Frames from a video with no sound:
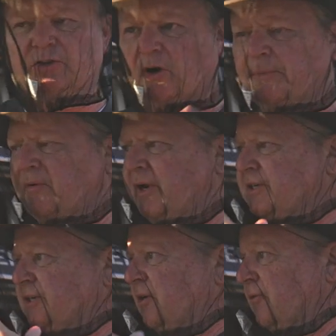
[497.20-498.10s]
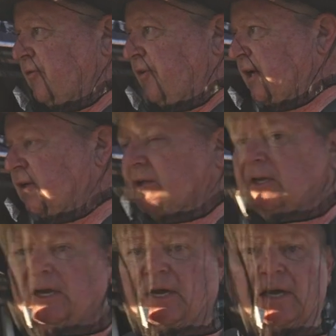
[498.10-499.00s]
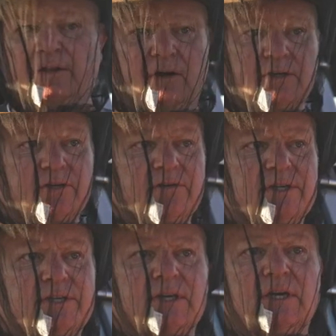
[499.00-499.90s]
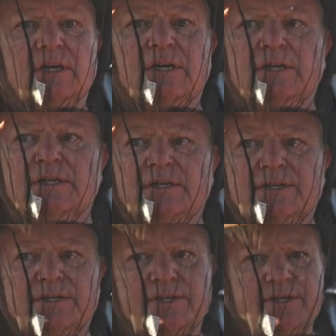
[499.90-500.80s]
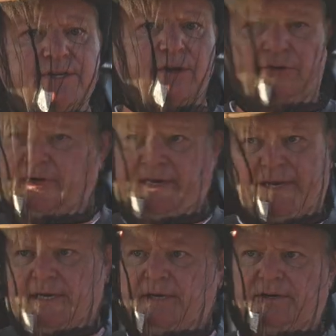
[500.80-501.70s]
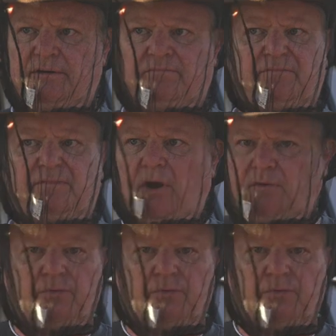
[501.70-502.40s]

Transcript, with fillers: the operation of the vehicle? And the answer is, not really, no.